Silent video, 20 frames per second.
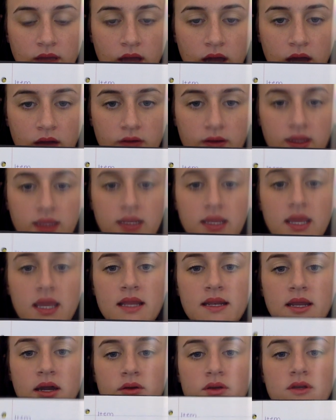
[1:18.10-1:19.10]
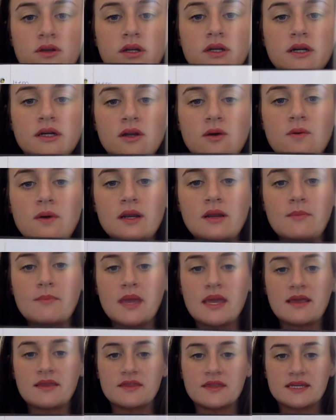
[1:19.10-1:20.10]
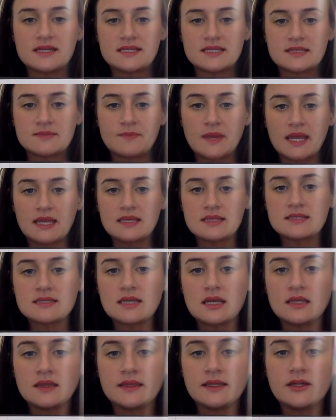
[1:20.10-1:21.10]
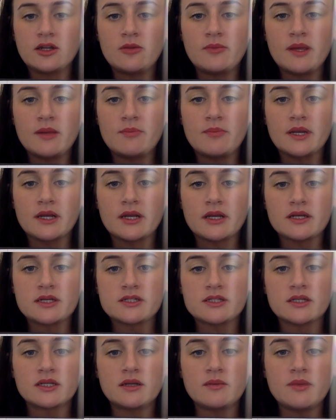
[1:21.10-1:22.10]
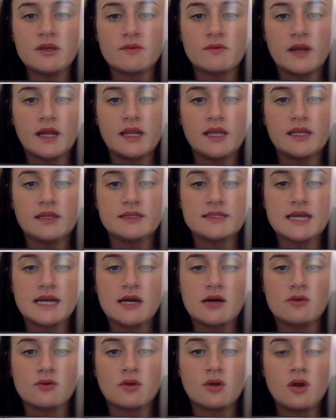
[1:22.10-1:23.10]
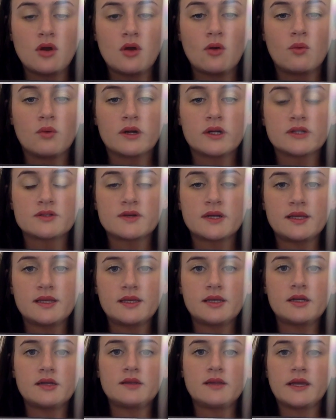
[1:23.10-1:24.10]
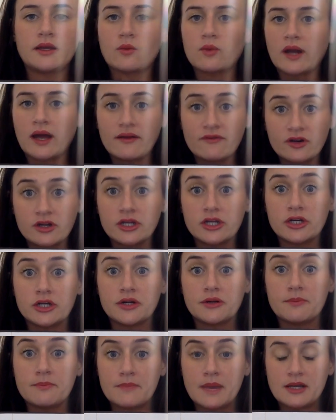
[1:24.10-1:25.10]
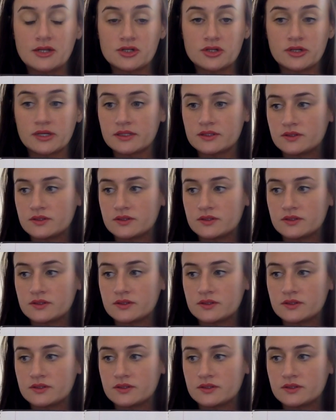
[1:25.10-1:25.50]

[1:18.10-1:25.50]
All right, now you're going to want to make this space a little bit bigger because you're going to be writing down words right here, like whatever you're measuring.